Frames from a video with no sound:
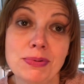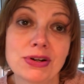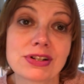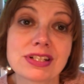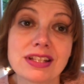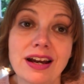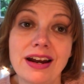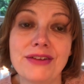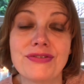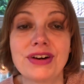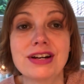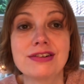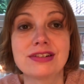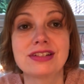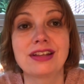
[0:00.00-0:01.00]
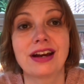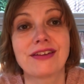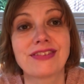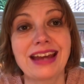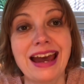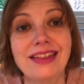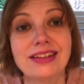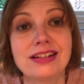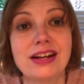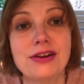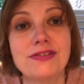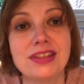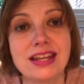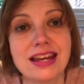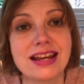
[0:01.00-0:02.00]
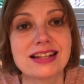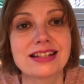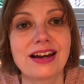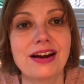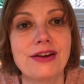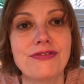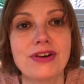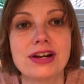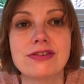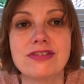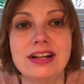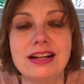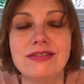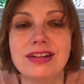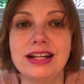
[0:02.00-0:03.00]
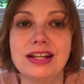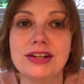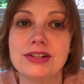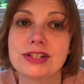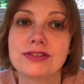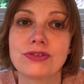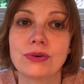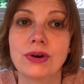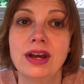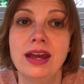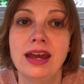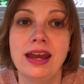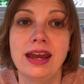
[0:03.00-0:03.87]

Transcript: books that I've gathered over the years that I find really, really useful